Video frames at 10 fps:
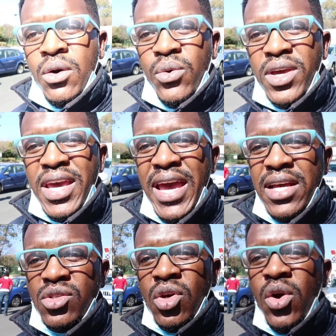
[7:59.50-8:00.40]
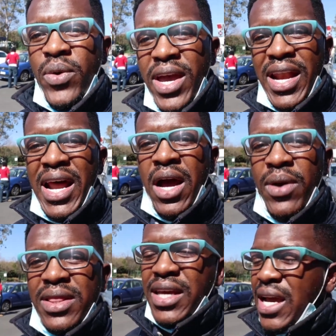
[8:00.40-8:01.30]
Okay, so we are now
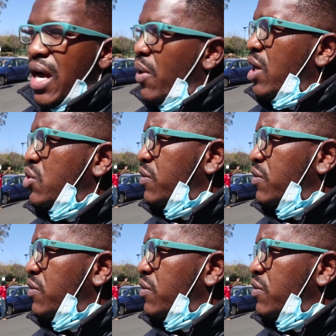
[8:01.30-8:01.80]
at the car wash.